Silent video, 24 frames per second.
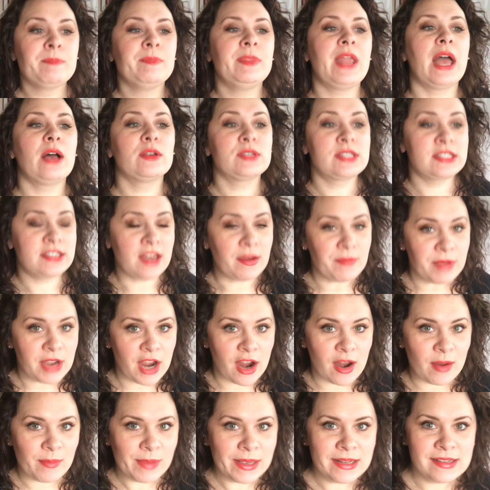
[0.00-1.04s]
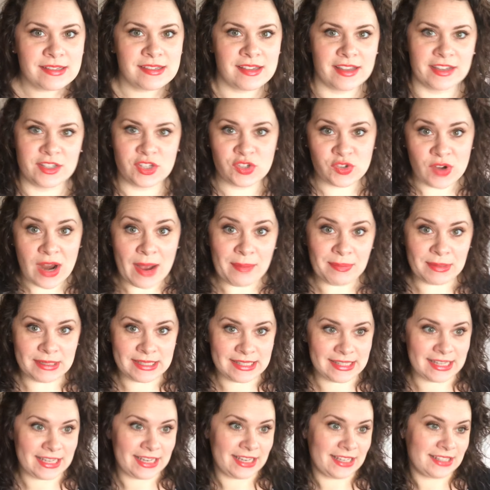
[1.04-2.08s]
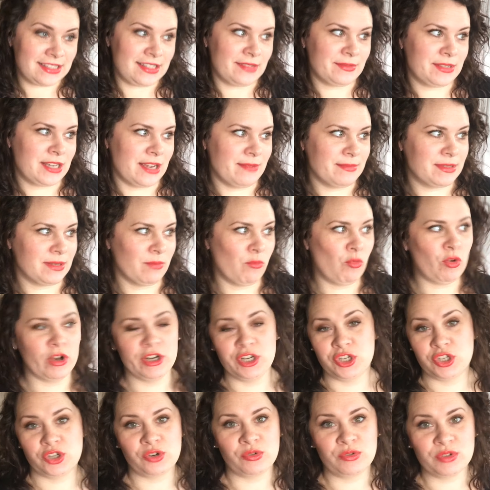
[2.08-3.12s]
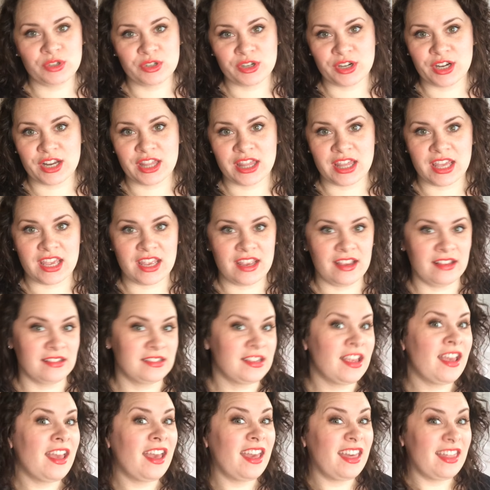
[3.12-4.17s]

Now some garments, like strapless things, sometimes some one-shouldered things,